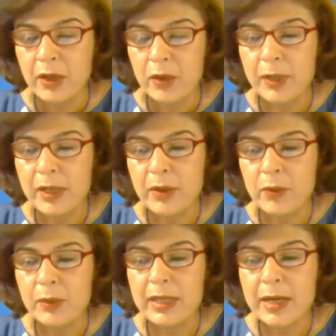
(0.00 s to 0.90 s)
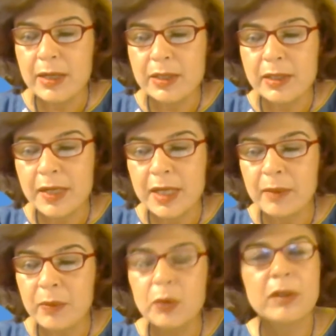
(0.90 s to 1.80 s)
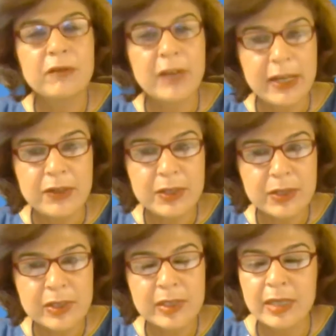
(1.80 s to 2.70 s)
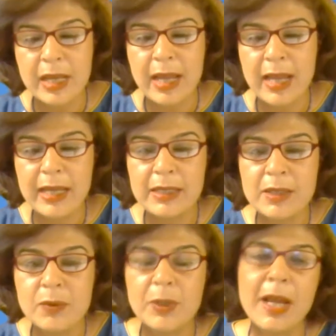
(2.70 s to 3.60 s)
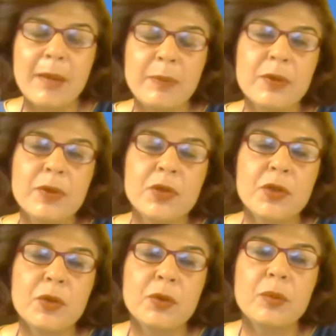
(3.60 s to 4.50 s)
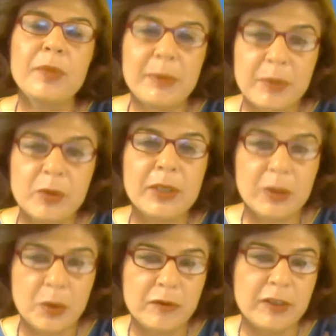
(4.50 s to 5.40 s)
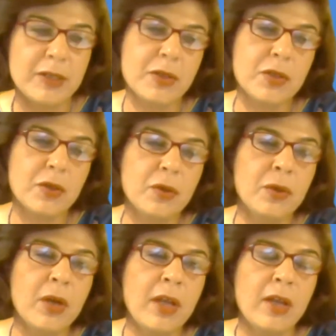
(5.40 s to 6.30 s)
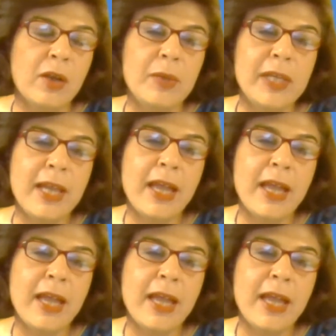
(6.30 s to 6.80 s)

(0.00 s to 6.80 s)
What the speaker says: we are studying both the virus and what happens to people with COVID. So we're